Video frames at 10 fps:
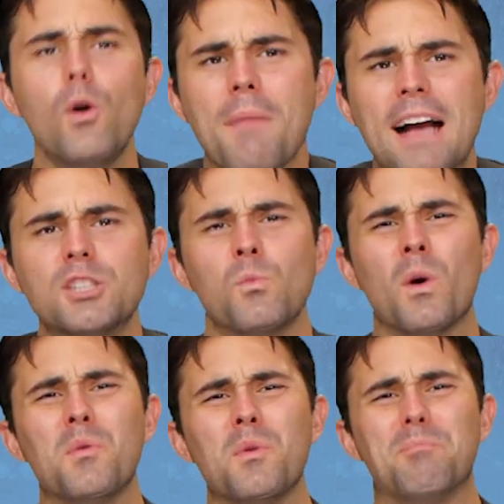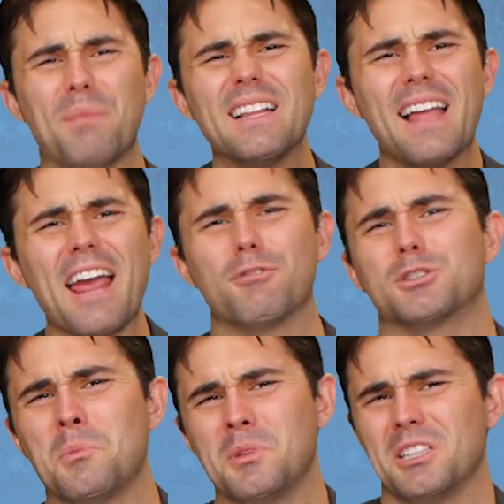imagine what it would be like for
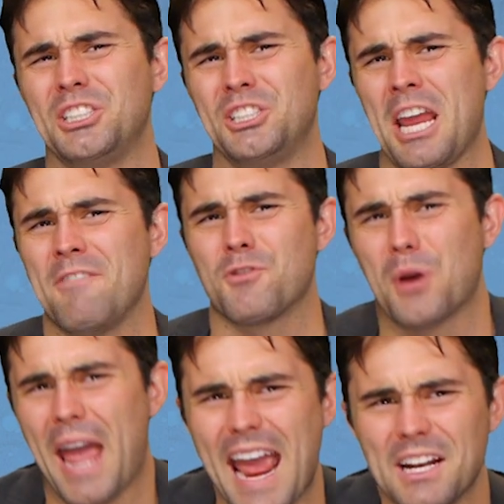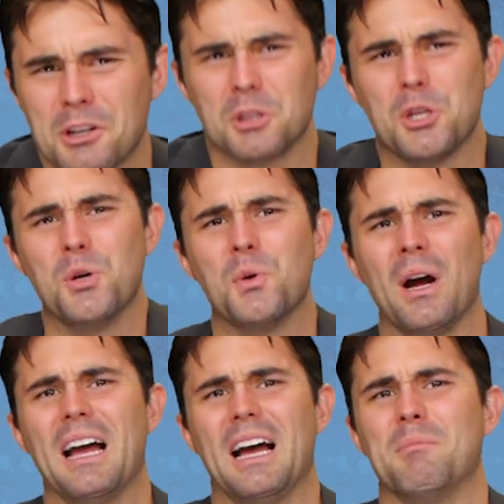someone to shave your head and glue
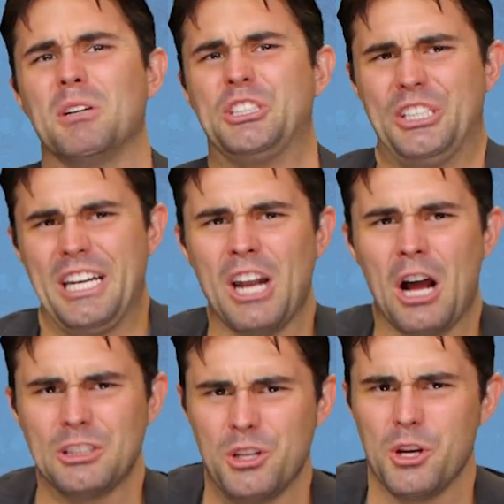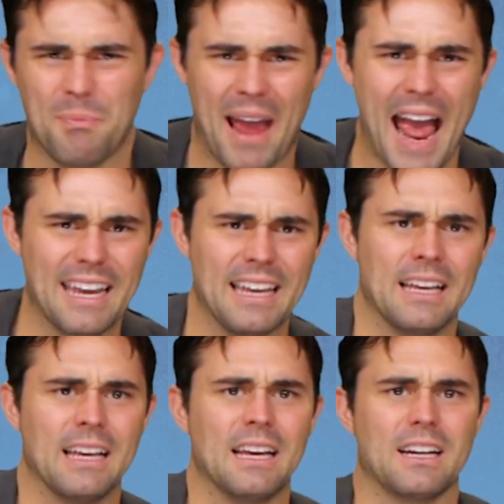a machine onto your back?
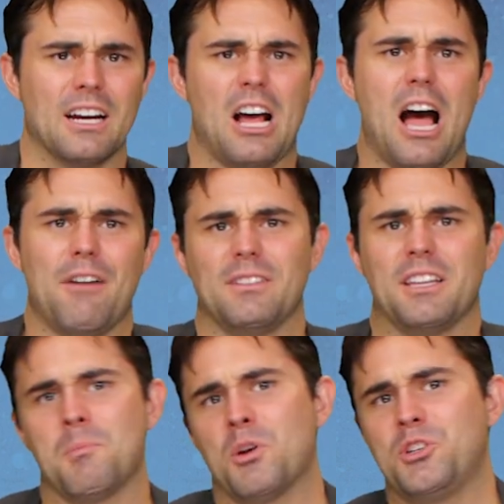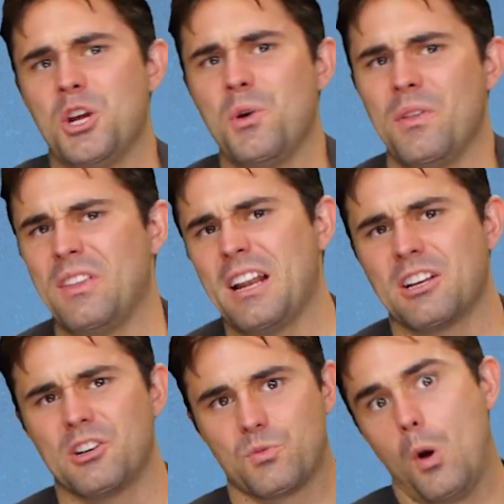Cut off a limb or two and then
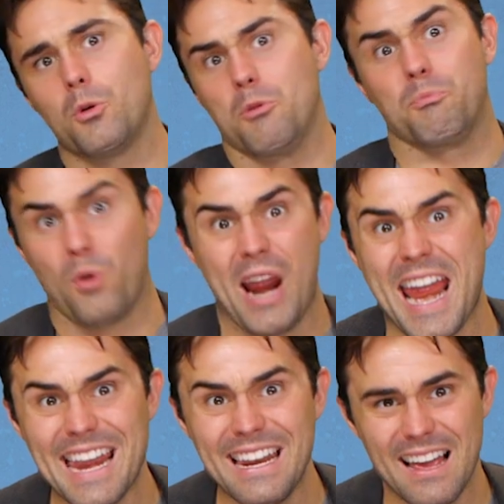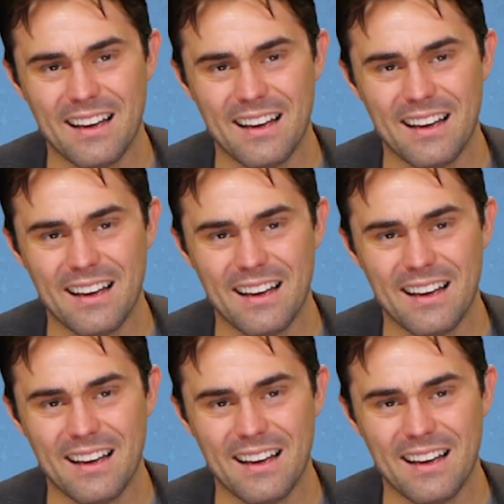control your brain?